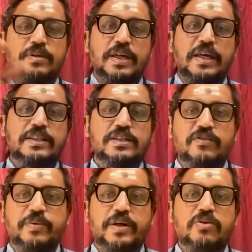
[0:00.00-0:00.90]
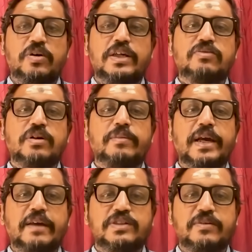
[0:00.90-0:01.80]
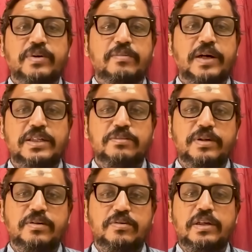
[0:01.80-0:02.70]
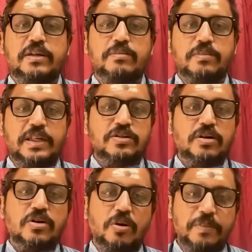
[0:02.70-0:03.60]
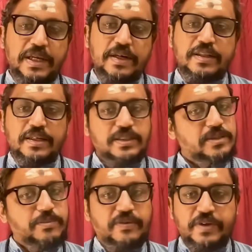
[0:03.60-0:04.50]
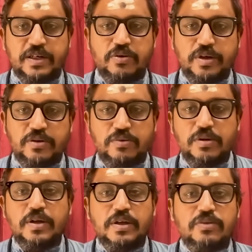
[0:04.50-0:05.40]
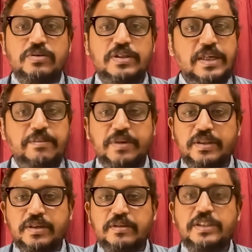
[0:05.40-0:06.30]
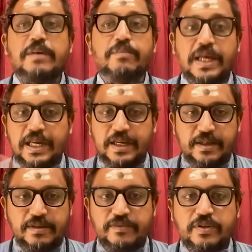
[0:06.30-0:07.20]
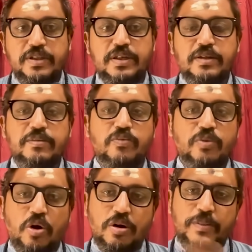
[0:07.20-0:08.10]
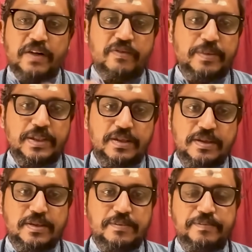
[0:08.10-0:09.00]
cases of prayogas, one may have separate malas, but let's not complicate things. It's perfectly okay to use the same mantra, same mala for the all Bhairava mantras.